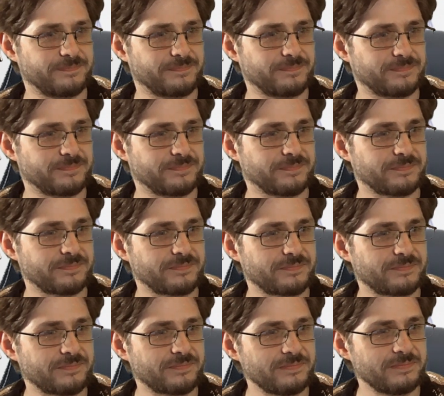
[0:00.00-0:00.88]

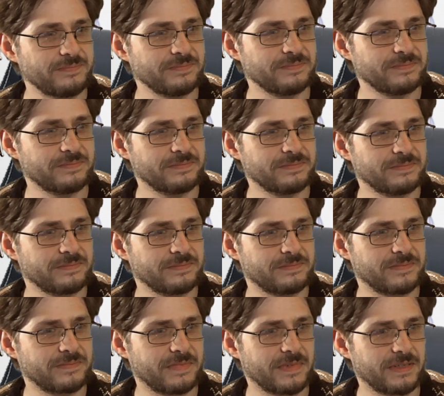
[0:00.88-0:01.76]

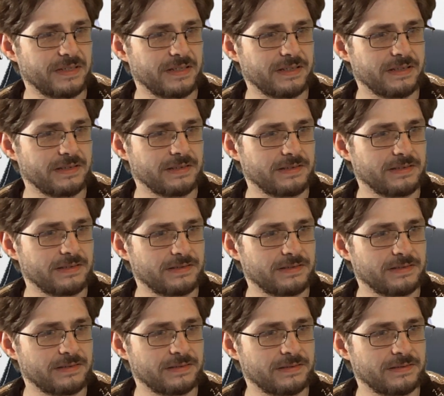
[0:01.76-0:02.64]

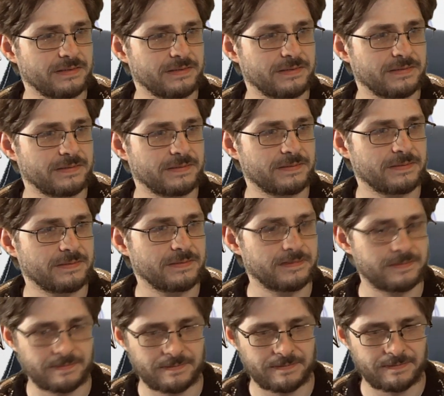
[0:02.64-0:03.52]

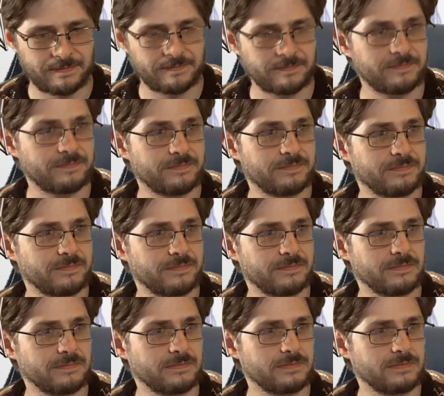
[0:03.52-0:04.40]

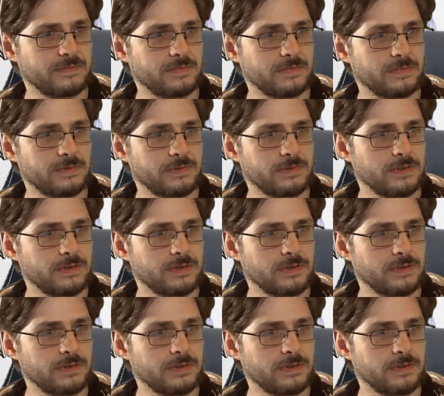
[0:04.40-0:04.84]
No one is speaking in this clip.